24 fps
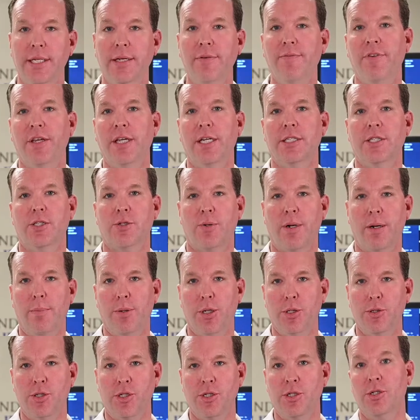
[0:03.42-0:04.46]
Deep venous
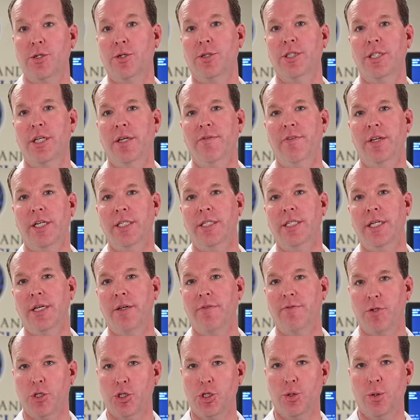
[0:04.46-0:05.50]
thrombosis, or
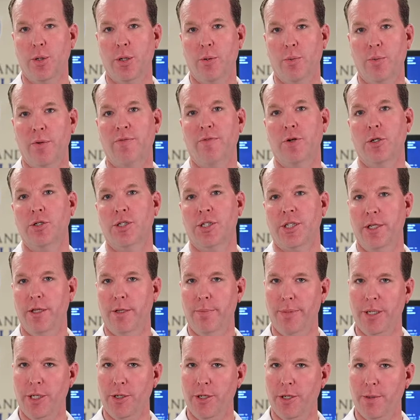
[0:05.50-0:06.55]
DVT for short, refers to
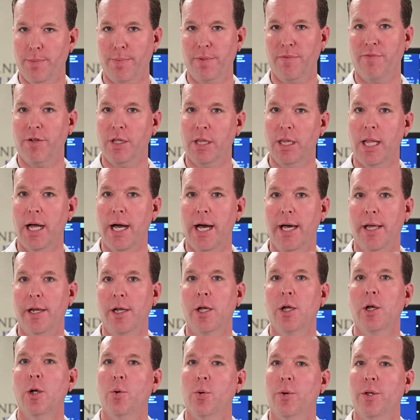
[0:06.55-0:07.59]
the buildup of
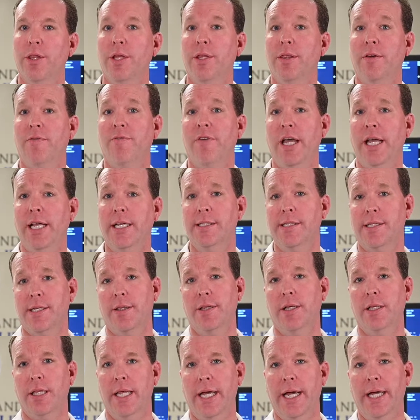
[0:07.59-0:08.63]
clot within the veins
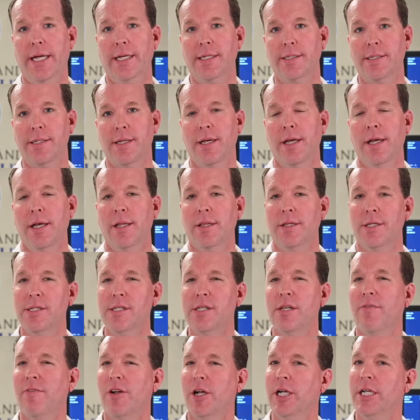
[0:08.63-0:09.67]
in the legs. This
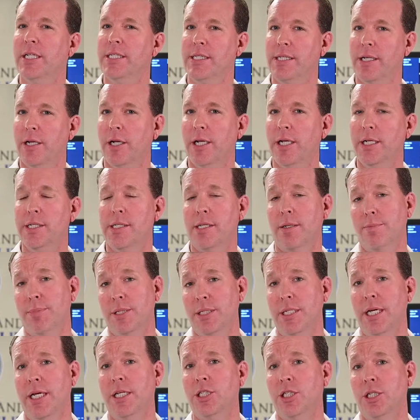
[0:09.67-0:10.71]
is a very serious and
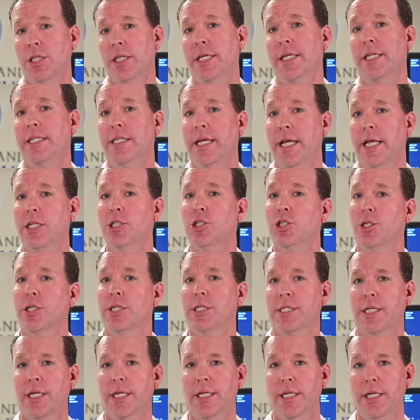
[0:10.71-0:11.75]
potentially
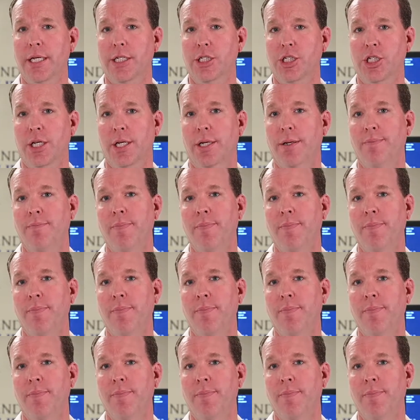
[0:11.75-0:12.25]
dangerous condition.